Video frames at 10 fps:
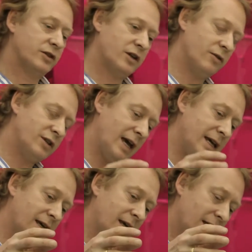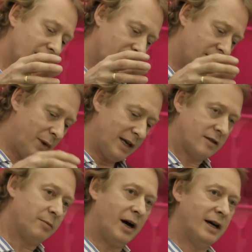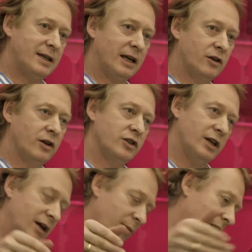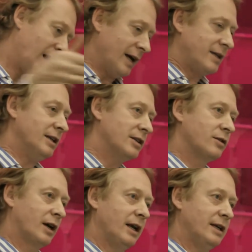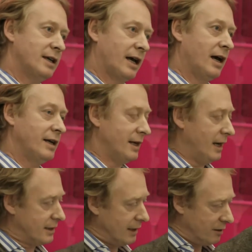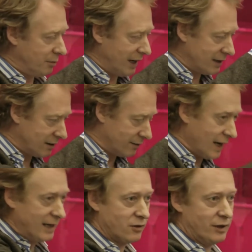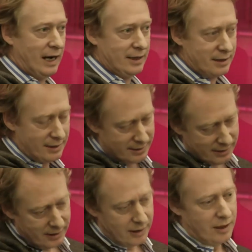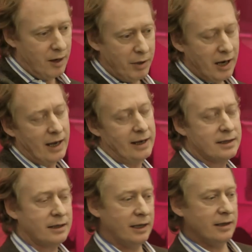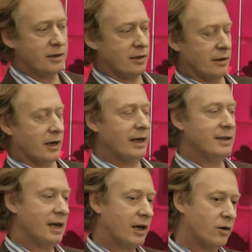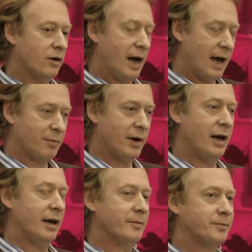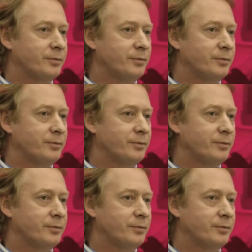So take the best of biotechnology, apply it into a clean tech idea. Take the best of data analysis, apply it into clean tech or ag bio.